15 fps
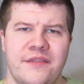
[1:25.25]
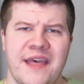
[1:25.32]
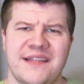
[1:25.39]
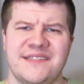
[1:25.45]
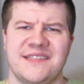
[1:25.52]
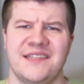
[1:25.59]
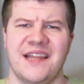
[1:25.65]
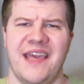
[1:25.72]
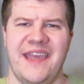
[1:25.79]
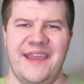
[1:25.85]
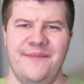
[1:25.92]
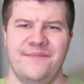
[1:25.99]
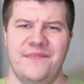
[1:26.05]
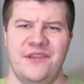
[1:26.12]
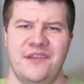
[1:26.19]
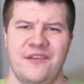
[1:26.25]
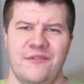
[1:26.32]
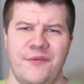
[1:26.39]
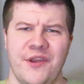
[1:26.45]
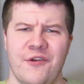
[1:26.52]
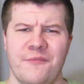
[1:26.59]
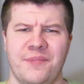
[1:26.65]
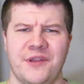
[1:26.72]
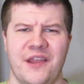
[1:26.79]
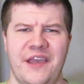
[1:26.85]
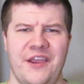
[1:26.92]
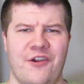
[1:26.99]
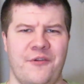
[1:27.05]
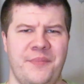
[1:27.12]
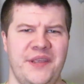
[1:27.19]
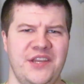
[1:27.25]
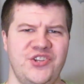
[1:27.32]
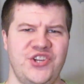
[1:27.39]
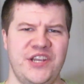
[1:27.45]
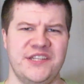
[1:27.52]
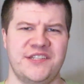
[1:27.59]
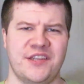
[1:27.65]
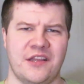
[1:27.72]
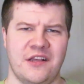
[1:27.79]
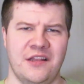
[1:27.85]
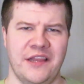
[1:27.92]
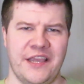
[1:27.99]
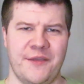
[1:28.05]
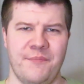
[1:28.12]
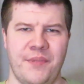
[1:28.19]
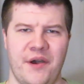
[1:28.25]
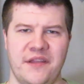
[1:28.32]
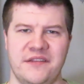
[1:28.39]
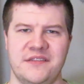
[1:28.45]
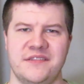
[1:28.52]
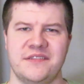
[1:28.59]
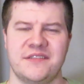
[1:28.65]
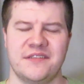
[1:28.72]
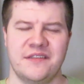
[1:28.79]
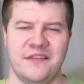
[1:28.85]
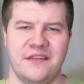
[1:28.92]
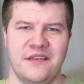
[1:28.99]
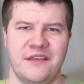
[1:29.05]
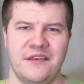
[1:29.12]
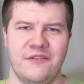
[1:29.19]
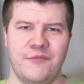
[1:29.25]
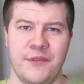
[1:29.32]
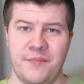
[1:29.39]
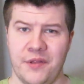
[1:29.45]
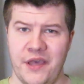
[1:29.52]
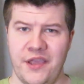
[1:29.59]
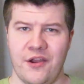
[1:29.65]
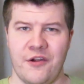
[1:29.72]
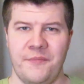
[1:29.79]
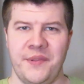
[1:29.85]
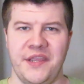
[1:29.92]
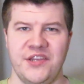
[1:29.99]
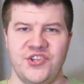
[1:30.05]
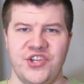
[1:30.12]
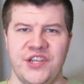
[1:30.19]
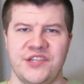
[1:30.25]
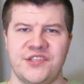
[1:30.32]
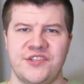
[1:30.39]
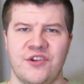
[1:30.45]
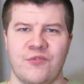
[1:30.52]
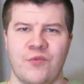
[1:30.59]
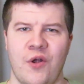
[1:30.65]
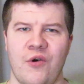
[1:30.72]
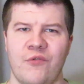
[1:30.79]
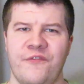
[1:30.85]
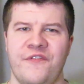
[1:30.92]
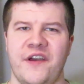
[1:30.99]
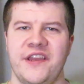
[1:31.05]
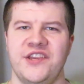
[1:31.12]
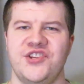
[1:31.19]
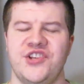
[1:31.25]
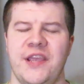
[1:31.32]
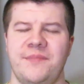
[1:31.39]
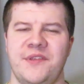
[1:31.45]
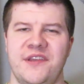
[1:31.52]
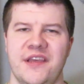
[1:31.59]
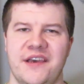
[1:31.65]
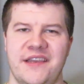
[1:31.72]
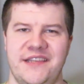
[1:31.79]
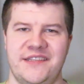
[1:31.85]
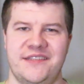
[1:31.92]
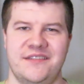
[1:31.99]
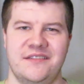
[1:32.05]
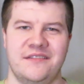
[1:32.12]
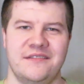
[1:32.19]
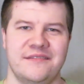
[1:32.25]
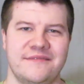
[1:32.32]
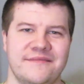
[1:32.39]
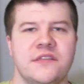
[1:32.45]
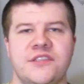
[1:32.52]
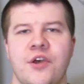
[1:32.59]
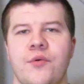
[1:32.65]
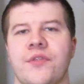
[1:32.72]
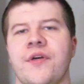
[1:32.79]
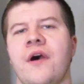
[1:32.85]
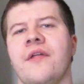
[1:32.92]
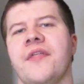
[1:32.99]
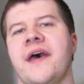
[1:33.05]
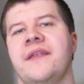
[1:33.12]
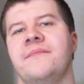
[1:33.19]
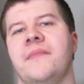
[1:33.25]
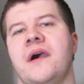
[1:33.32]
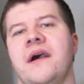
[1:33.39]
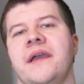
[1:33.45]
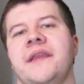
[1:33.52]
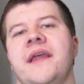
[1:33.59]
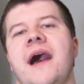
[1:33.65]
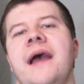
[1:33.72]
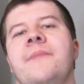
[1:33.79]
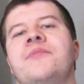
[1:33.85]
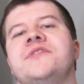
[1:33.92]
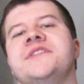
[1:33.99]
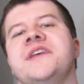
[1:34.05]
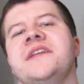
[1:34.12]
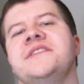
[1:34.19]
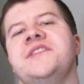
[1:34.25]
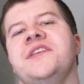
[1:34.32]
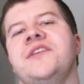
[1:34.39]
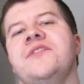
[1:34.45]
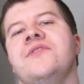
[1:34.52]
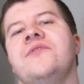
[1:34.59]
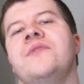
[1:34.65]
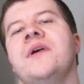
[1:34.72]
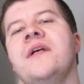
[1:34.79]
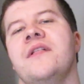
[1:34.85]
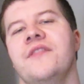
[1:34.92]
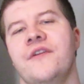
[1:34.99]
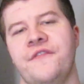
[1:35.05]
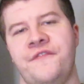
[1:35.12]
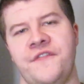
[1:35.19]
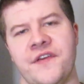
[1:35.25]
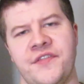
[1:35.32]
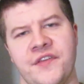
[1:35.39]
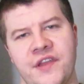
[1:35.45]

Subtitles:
That's lame. We don't play RPGs to click buttons. We play RPGs to roll funny-shaped dice. So with all that in mind, I present to you the 5th